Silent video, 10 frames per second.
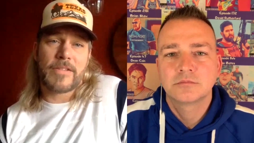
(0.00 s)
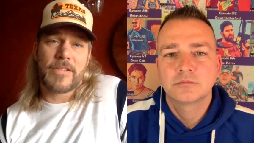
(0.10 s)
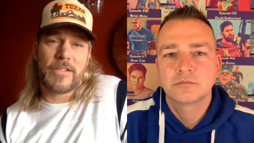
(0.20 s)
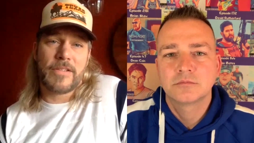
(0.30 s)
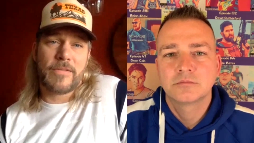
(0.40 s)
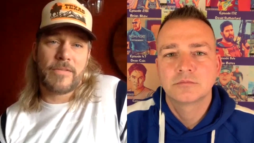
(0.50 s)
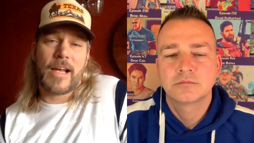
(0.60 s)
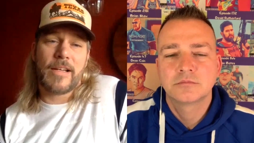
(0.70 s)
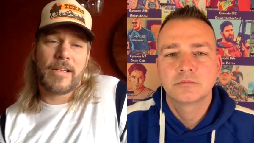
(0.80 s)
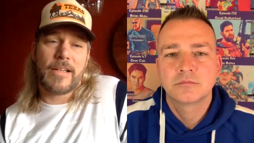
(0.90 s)
Speaker 1: to do that.
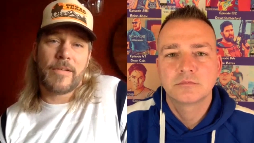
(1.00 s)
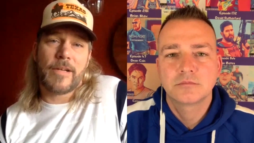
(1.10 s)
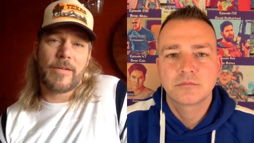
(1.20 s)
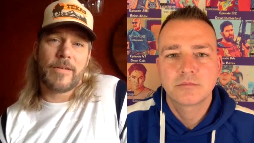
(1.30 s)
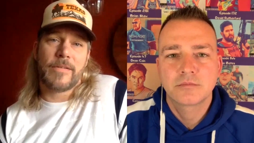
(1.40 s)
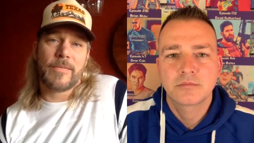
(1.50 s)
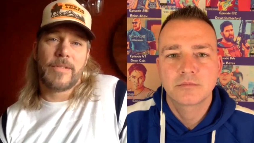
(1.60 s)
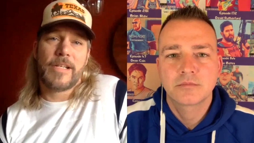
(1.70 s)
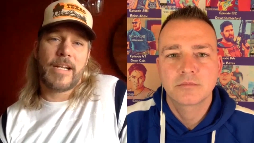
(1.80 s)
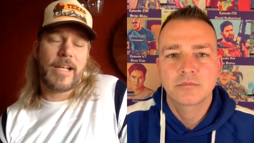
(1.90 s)
And uh,
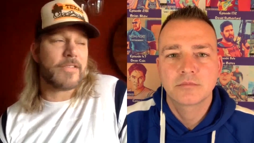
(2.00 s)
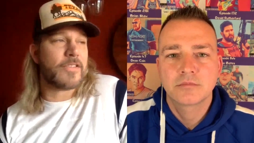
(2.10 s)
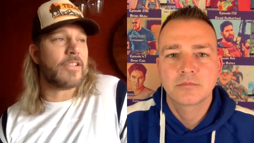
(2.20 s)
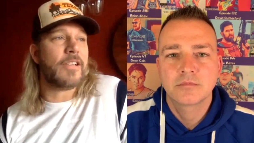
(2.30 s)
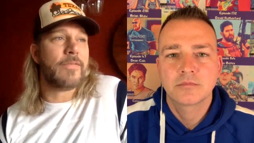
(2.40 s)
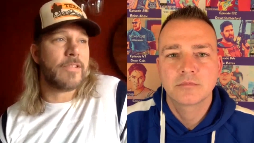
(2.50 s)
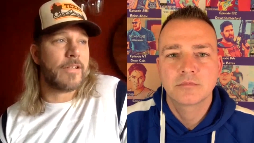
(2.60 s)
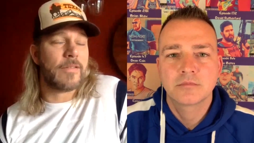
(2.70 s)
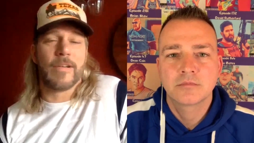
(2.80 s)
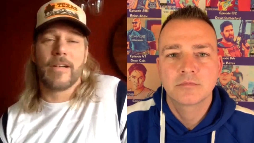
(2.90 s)
when Daddy has to leave to
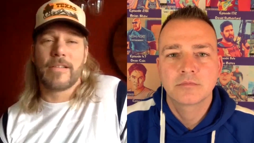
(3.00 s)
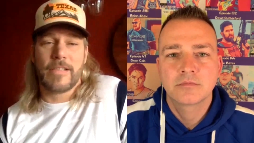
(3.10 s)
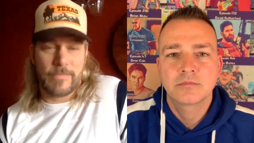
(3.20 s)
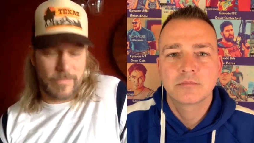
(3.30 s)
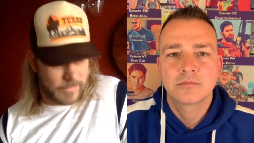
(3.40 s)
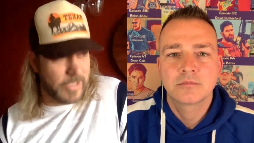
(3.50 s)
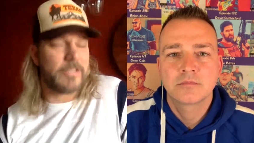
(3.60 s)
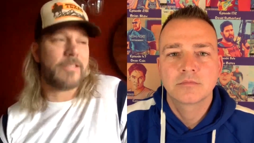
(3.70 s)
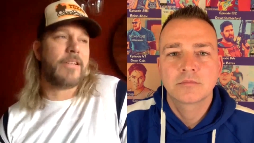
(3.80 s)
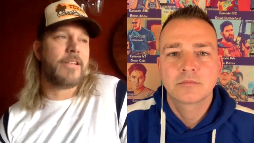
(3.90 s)
go to work, then
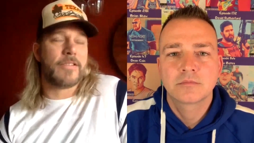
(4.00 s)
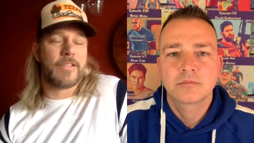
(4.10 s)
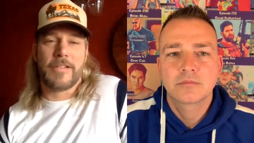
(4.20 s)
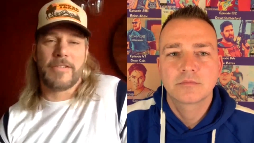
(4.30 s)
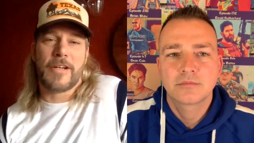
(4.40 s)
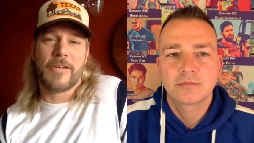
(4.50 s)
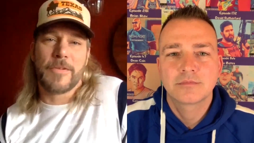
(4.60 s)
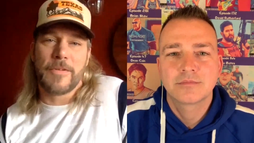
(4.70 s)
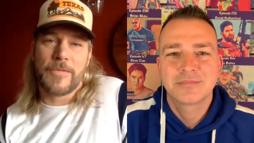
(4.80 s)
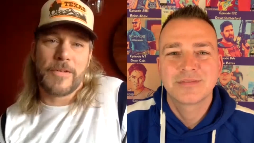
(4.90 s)
he's he's he's gone
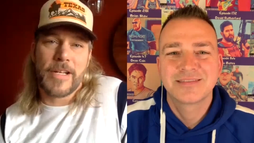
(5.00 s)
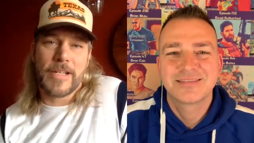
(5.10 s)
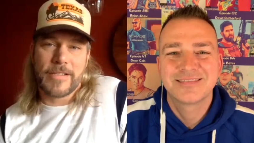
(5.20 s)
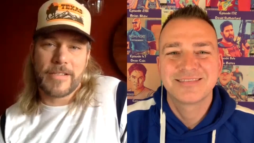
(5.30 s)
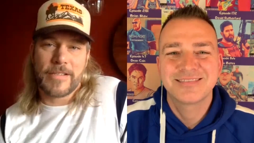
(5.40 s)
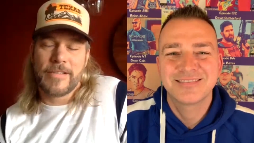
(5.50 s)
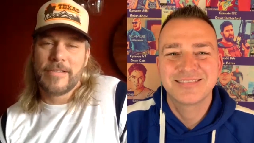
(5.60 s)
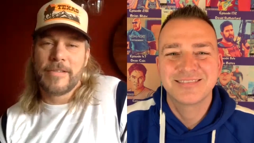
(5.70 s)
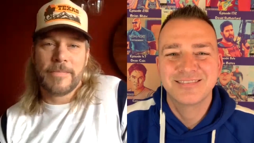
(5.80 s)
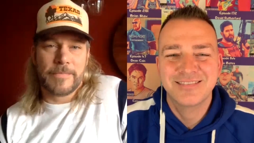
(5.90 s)
for a few days.
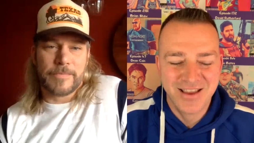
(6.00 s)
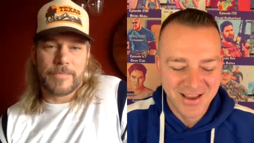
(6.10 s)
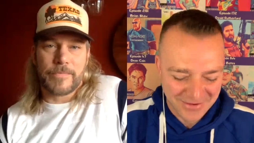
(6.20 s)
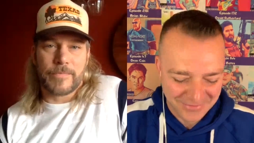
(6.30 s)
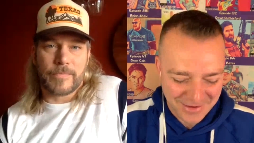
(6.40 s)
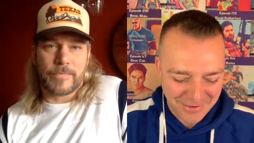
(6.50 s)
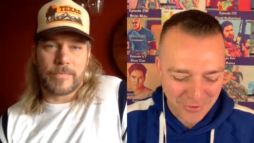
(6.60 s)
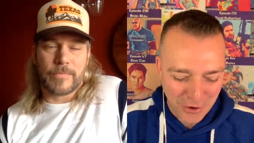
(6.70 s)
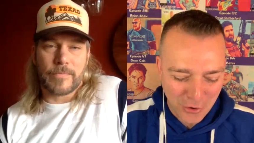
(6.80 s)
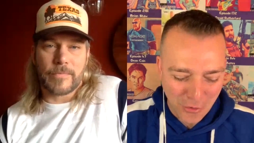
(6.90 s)
Speaker 2: Yeah, yeah,
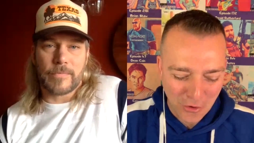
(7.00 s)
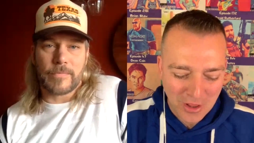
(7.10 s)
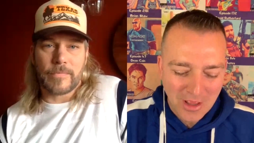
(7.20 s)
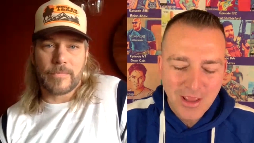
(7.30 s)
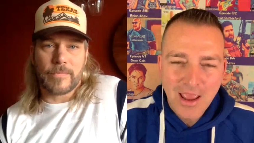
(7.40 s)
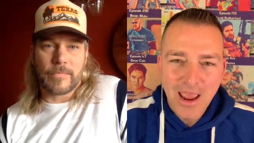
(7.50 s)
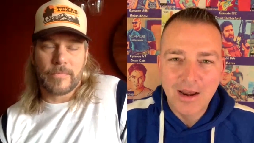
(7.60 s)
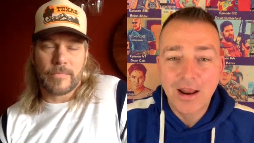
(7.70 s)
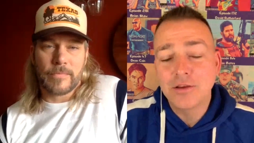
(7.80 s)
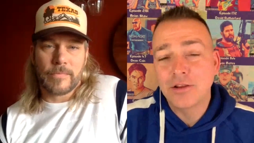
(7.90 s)
very cool.
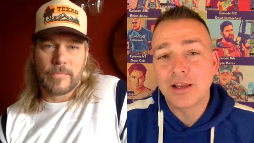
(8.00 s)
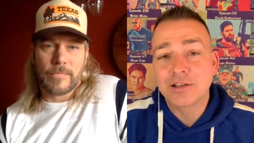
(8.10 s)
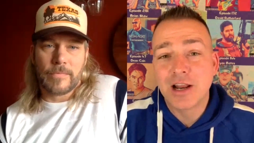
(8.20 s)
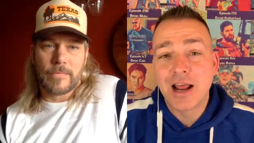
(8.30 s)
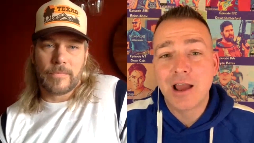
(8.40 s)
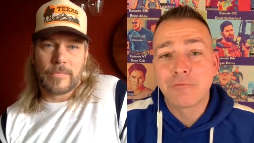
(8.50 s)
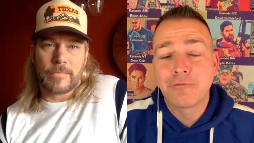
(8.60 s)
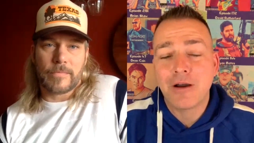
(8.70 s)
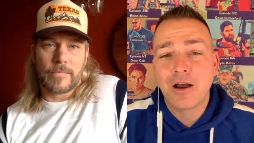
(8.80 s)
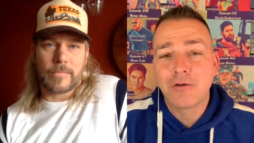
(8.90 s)
And uh, you know, like I said, I have
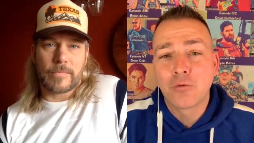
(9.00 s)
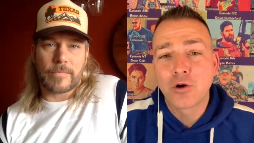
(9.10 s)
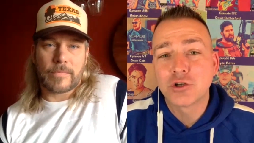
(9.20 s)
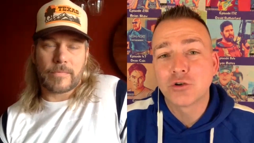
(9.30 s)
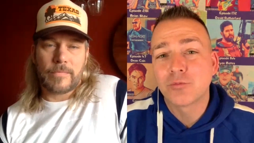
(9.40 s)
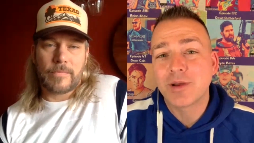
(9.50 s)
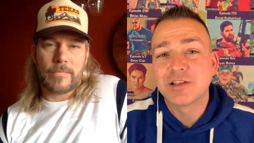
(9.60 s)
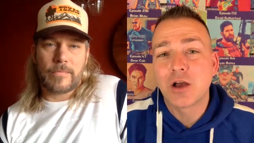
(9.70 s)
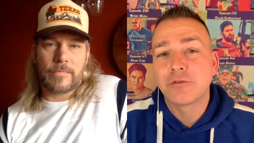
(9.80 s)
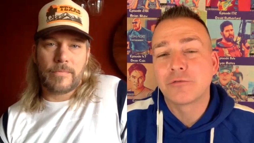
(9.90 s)
uh, four children
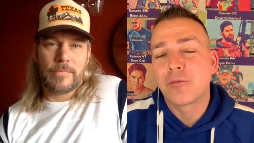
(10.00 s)
myself, and for